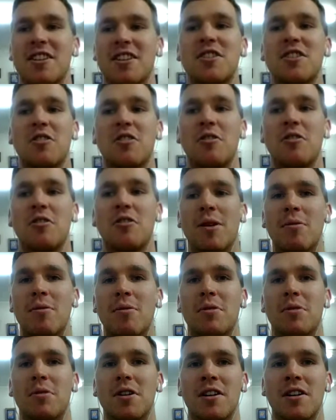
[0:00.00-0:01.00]
actually
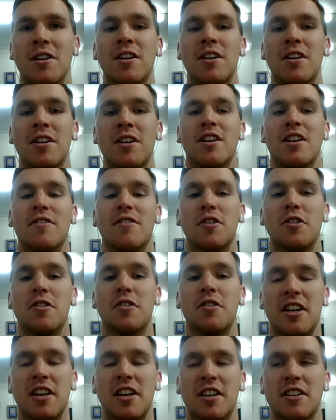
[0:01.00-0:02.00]
remember a
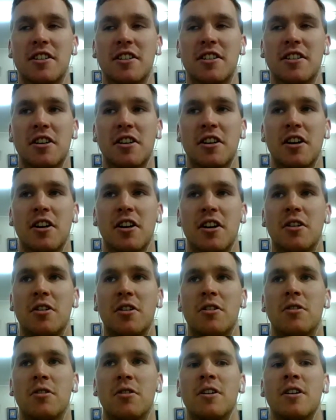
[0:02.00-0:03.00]
few years ago
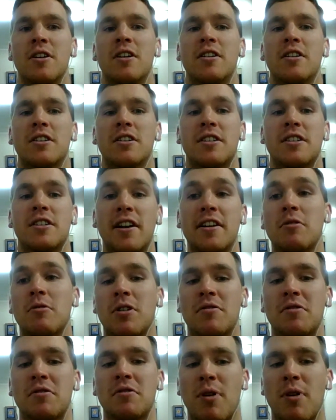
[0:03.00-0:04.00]
studying one
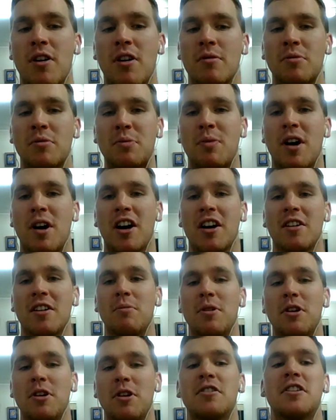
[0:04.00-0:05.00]
of his poems,
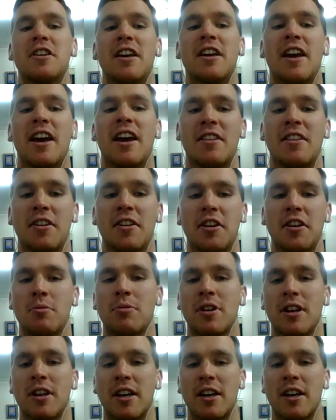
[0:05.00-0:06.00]
Pied Beauty, and the
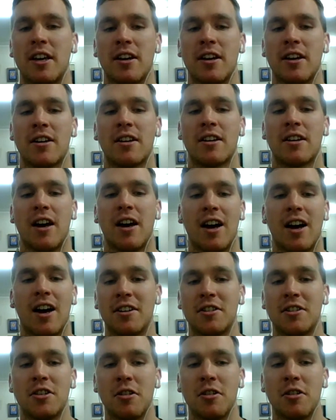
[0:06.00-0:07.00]
opening
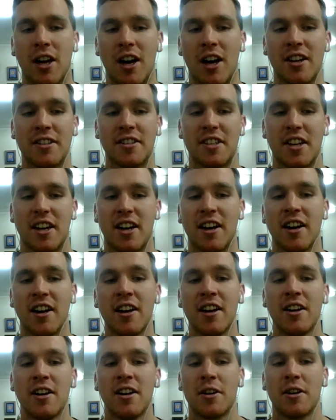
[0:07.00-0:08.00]
two lines
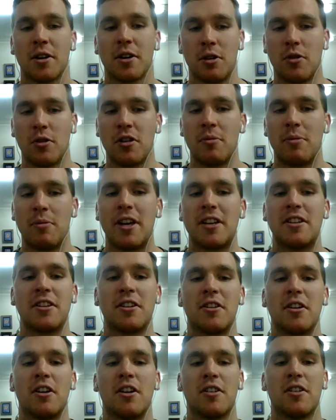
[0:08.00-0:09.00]
are, "Glory be
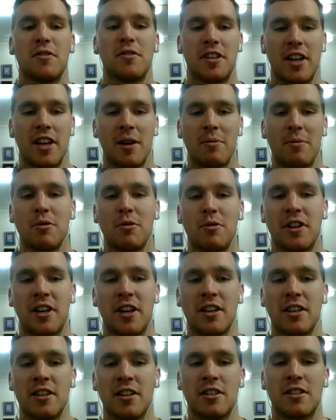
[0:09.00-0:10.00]
to God for
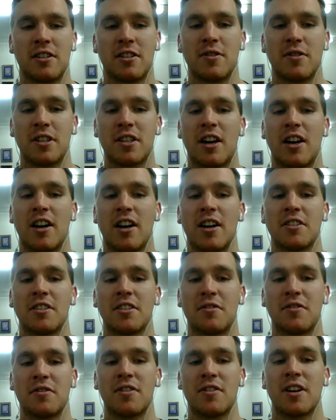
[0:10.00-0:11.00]
dappled things, for
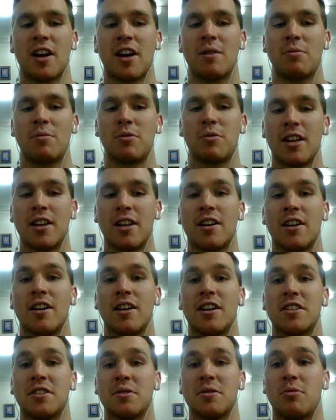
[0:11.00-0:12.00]
skies of couple colour
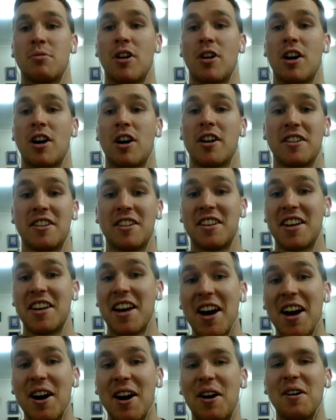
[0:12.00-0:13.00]
as a brinded
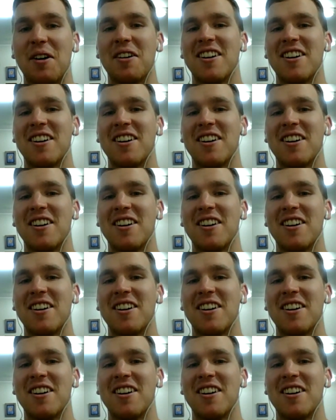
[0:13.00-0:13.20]
cow."